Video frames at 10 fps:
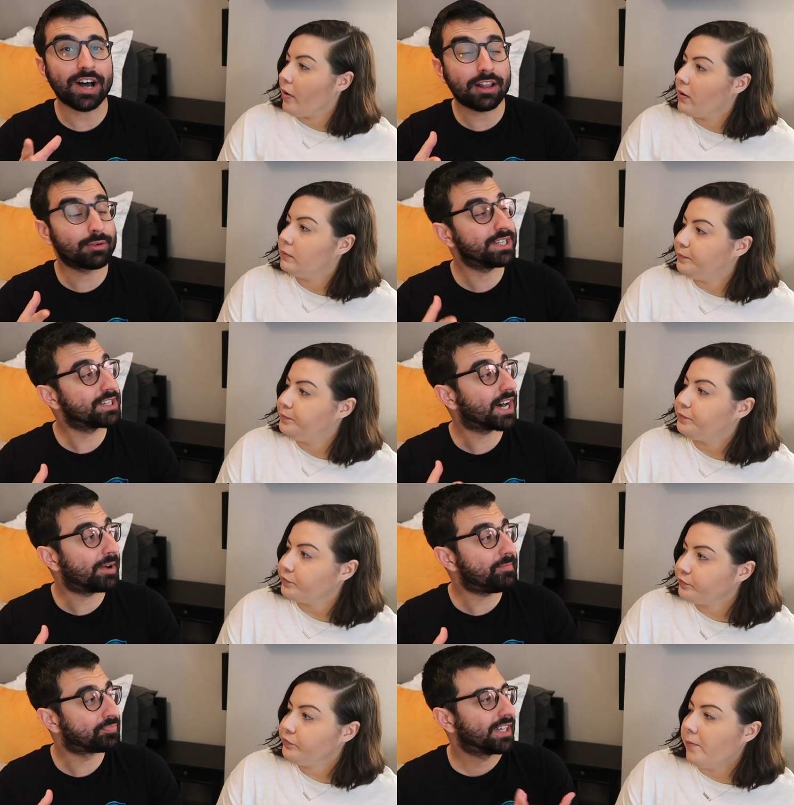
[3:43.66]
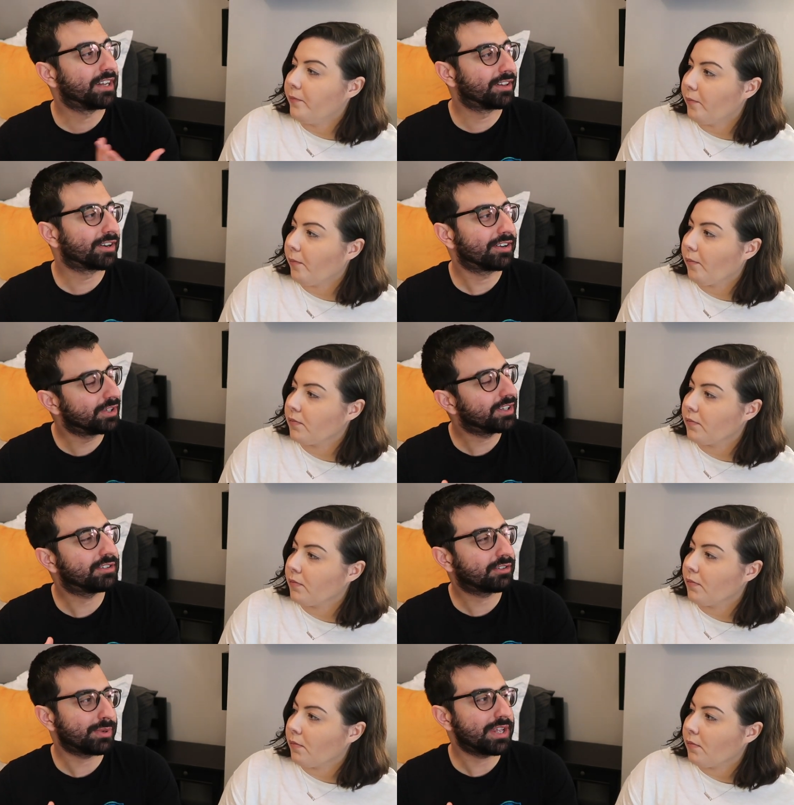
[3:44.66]
Speaker 1: Halloween time that are like really
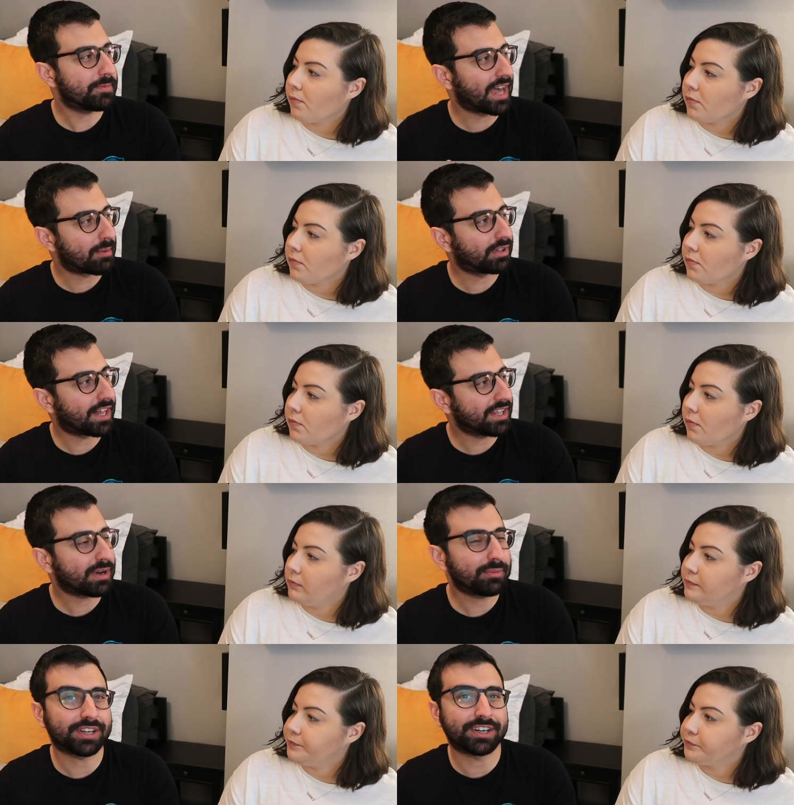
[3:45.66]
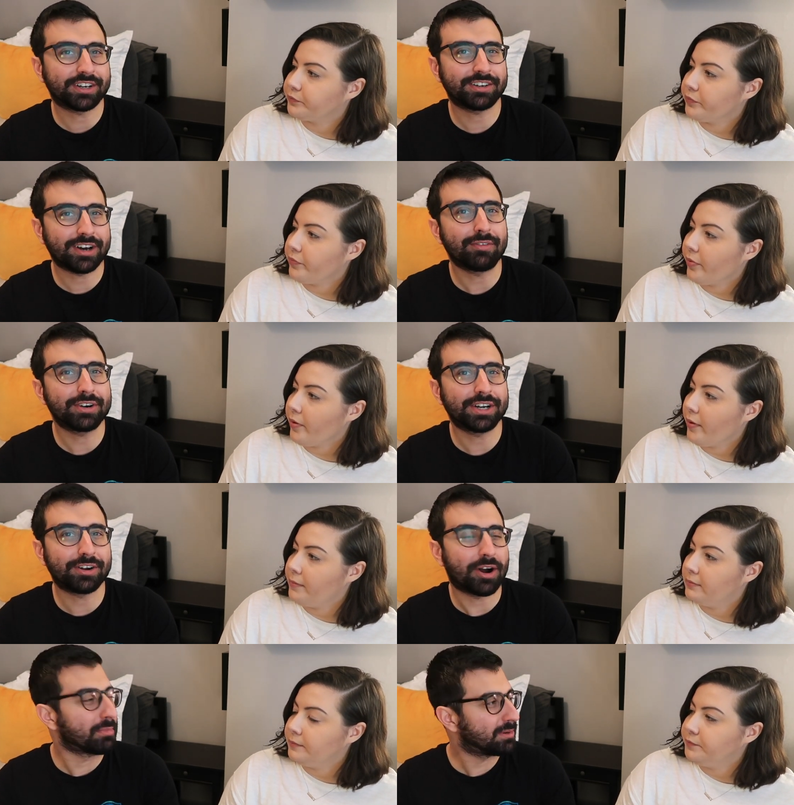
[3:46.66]
sweet apple lollipops like covered in
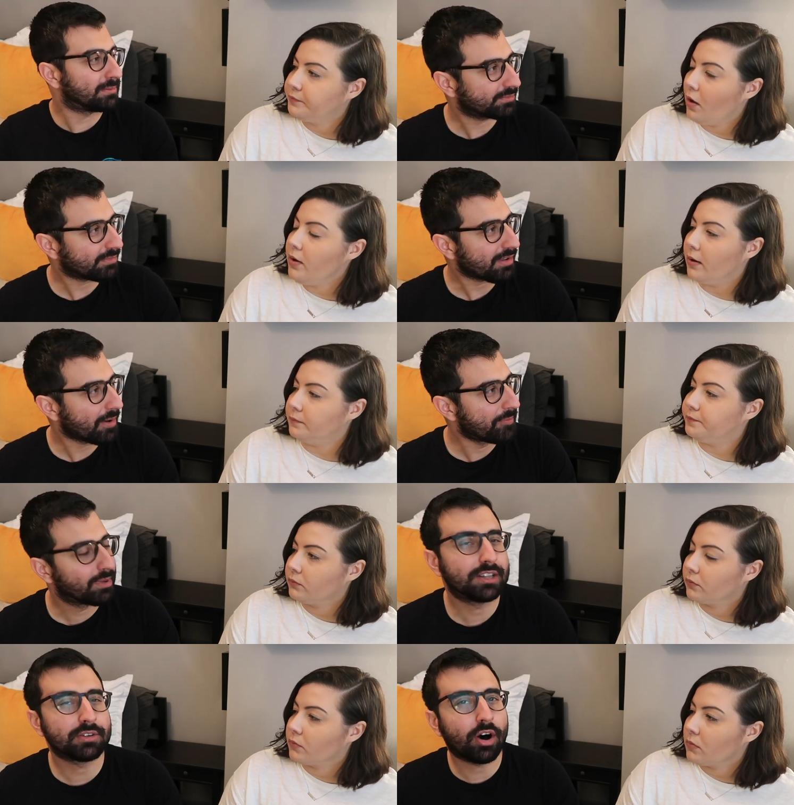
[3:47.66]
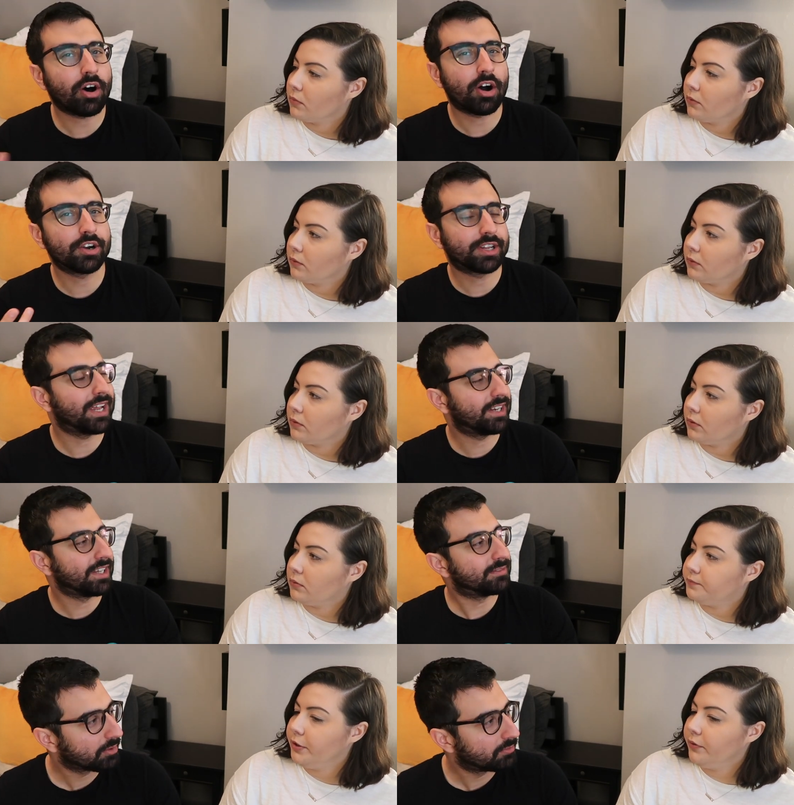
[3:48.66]
caramel. Oh yeah. But it's all hard candy.
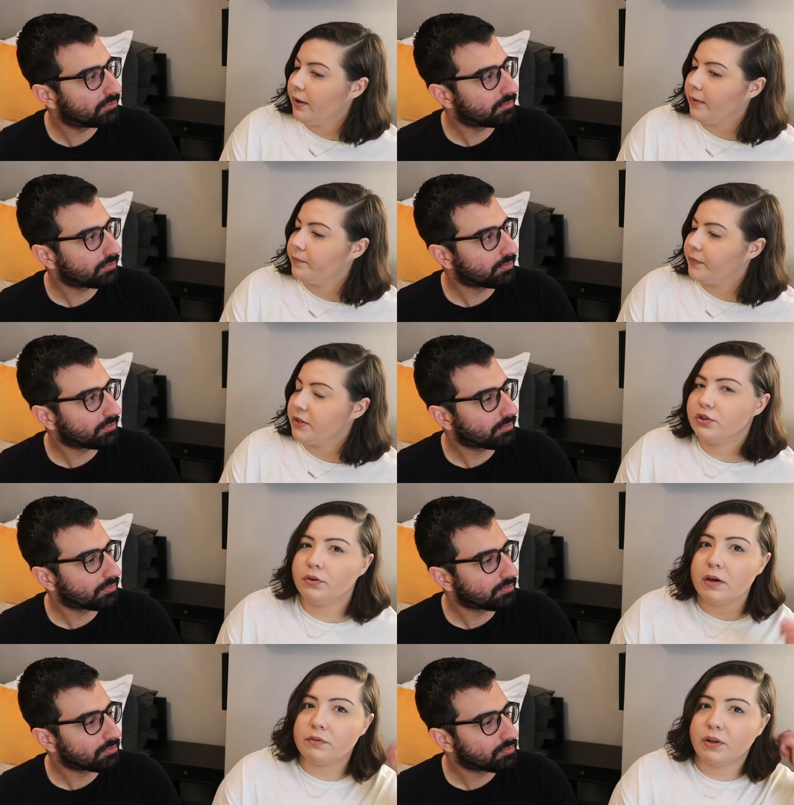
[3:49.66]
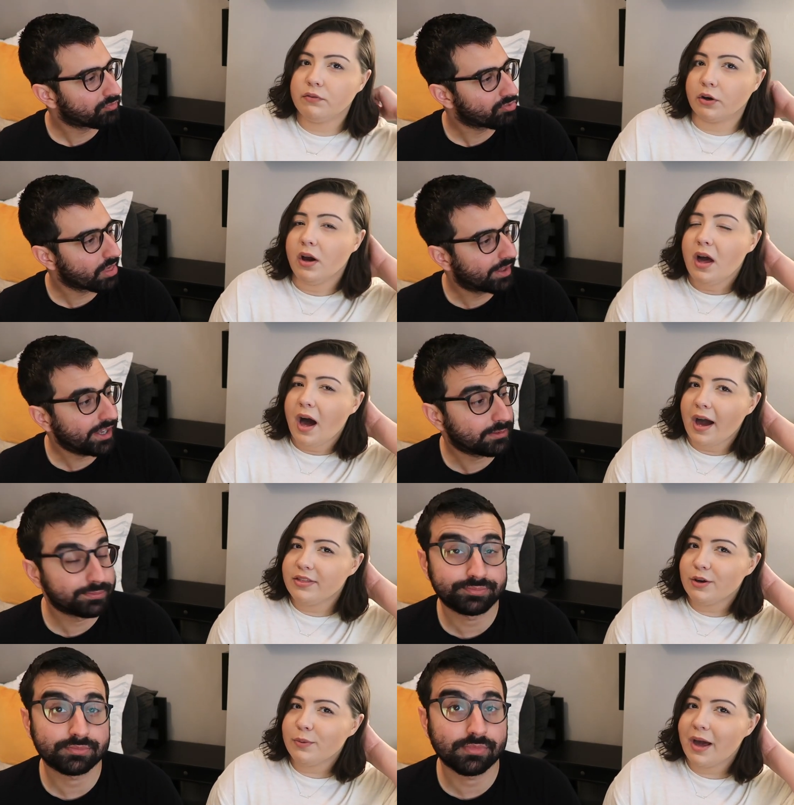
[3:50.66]
Speaker 2: You're right. It's a great flavor. Yeah. I
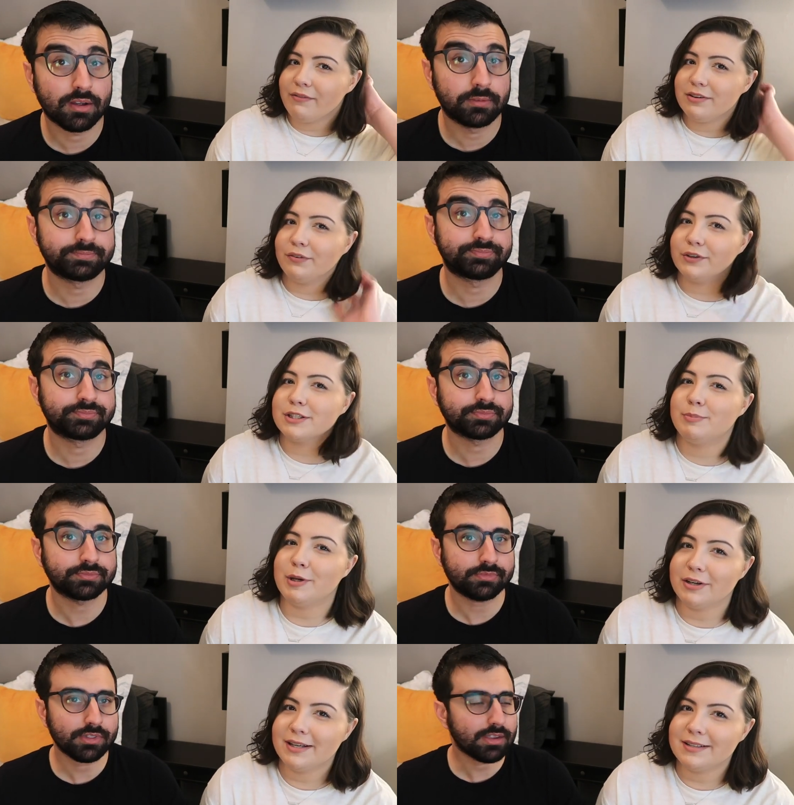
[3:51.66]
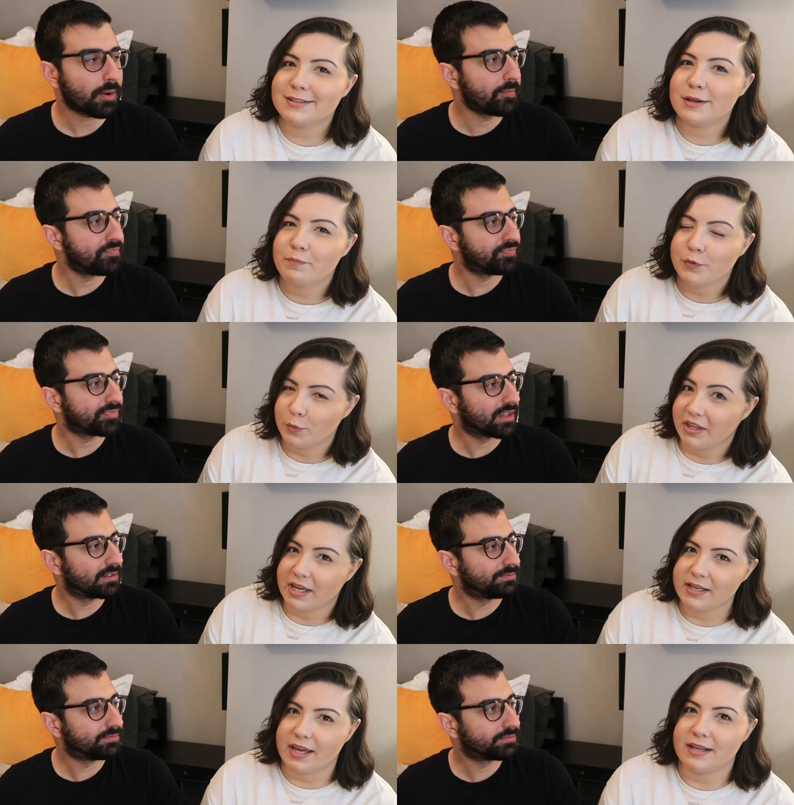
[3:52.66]
think we have enough experience with
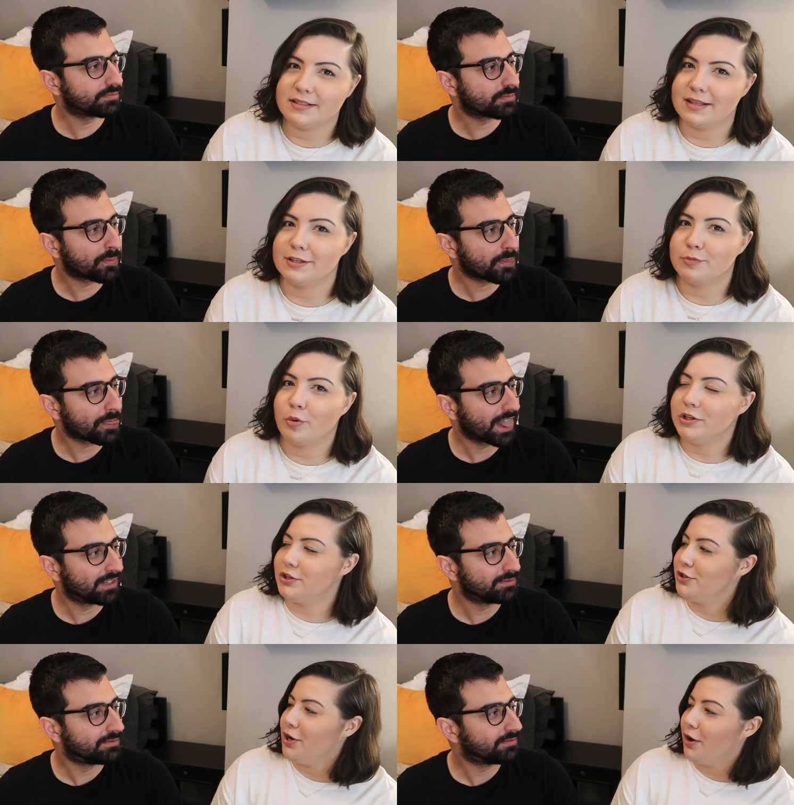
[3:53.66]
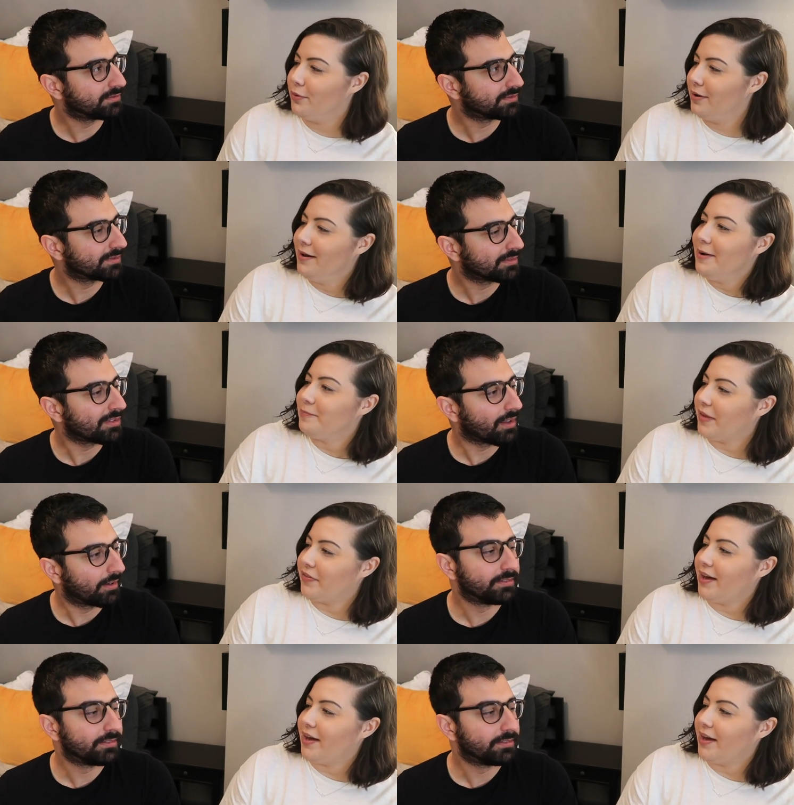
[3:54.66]
candy canes at this point to know that